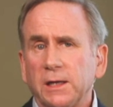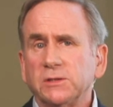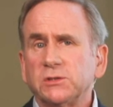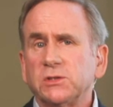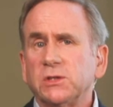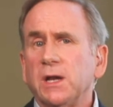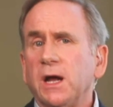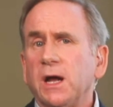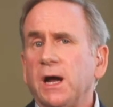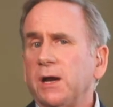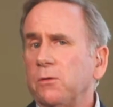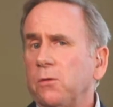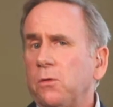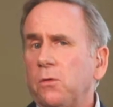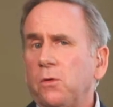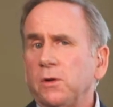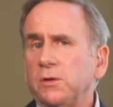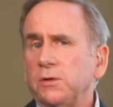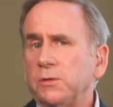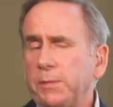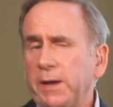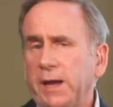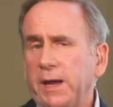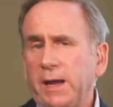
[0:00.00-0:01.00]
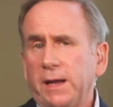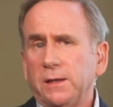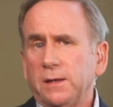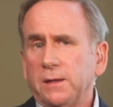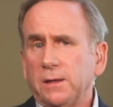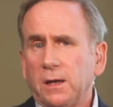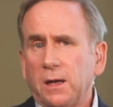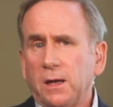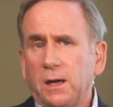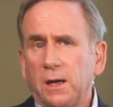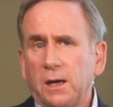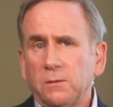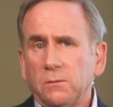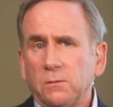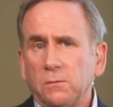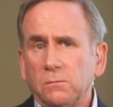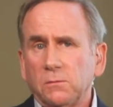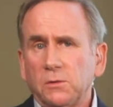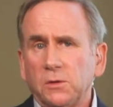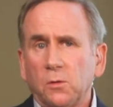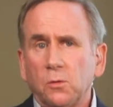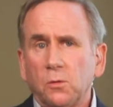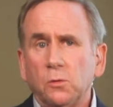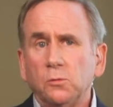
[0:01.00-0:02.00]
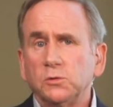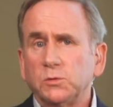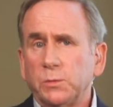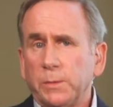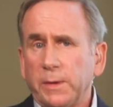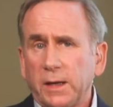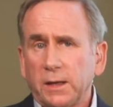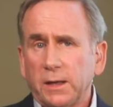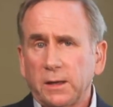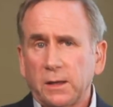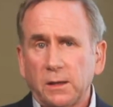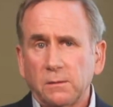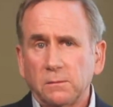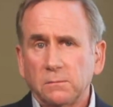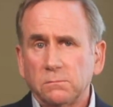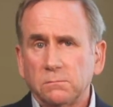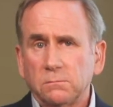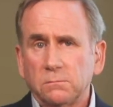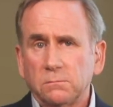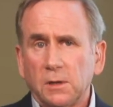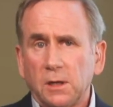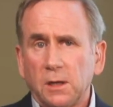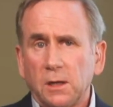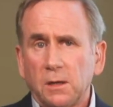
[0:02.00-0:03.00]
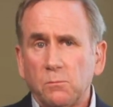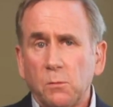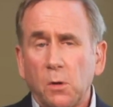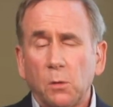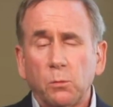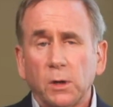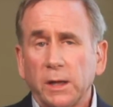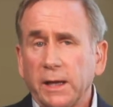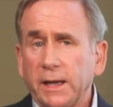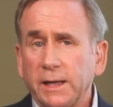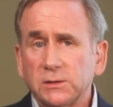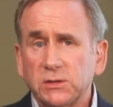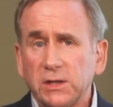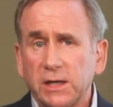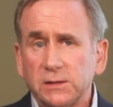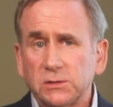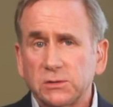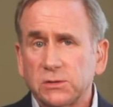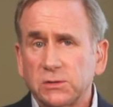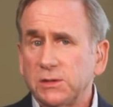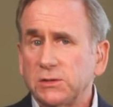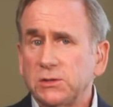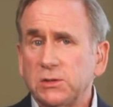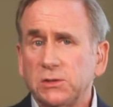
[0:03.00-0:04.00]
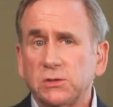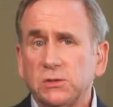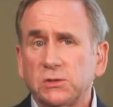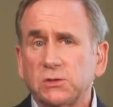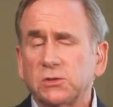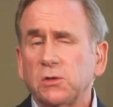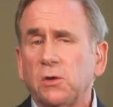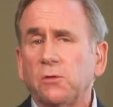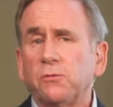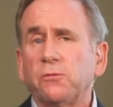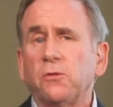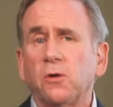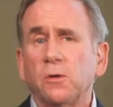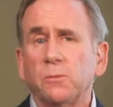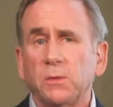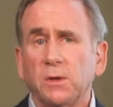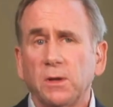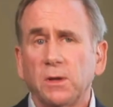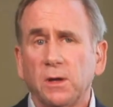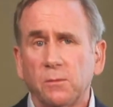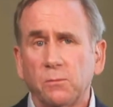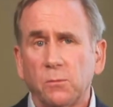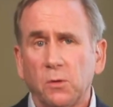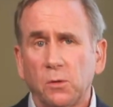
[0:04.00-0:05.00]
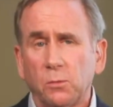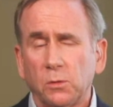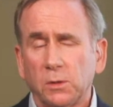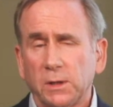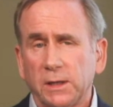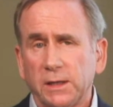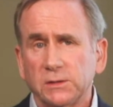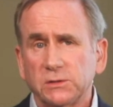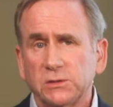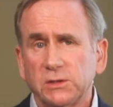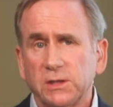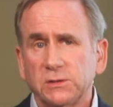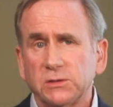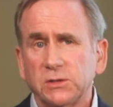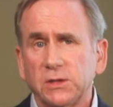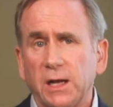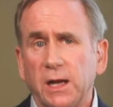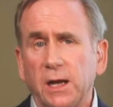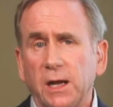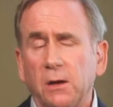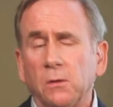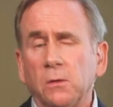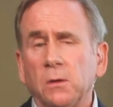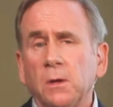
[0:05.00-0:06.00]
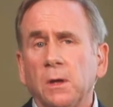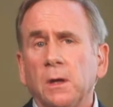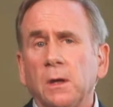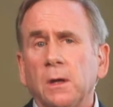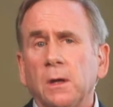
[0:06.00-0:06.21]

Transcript: It's not all dependent on who's making mobile handsets. This is so far beyond mobile handsets now.